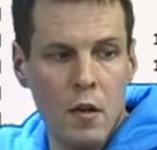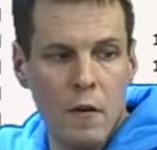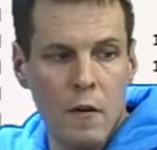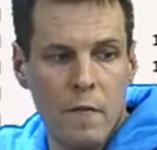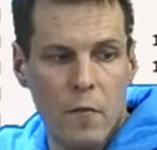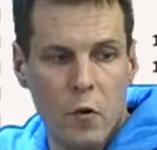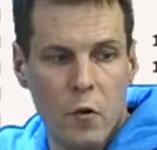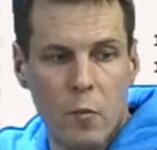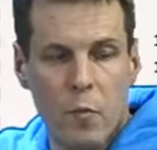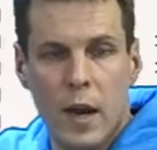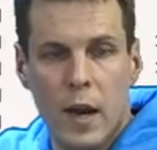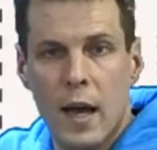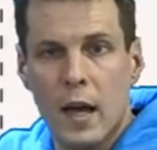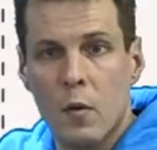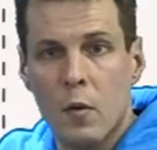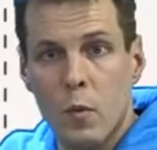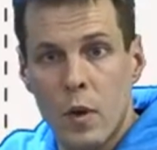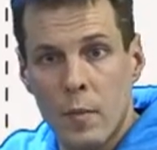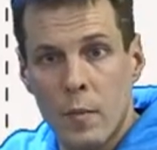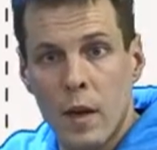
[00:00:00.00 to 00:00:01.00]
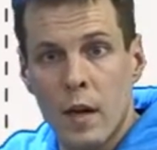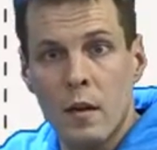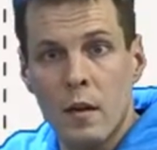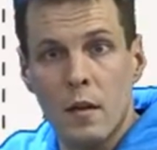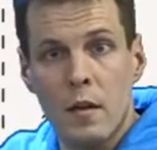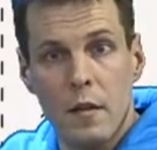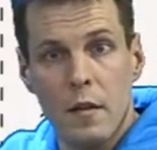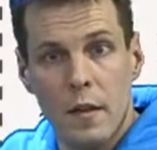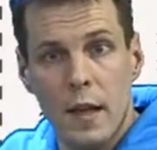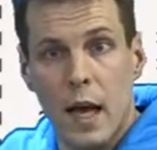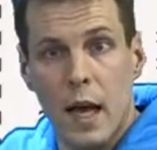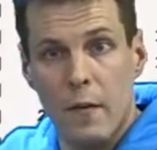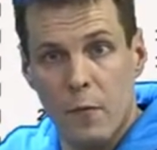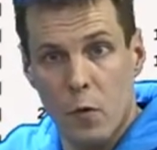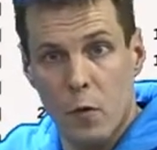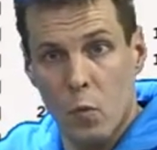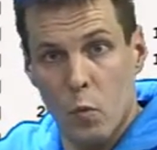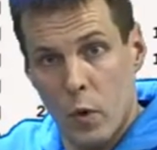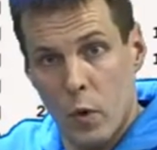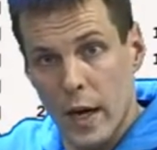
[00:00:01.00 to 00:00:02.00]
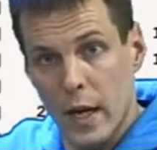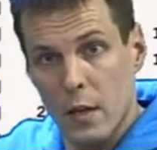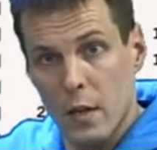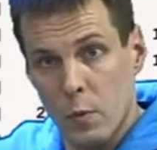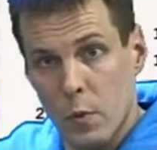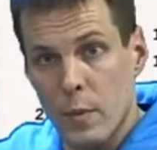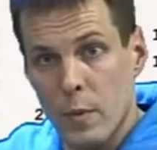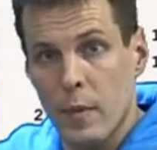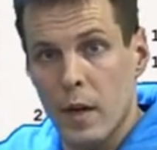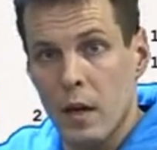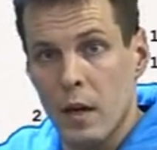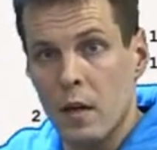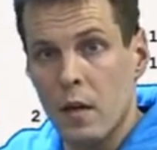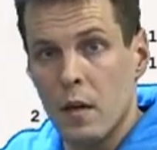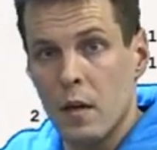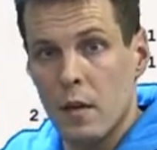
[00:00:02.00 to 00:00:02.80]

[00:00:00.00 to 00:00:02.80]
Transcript: for black women than for white women.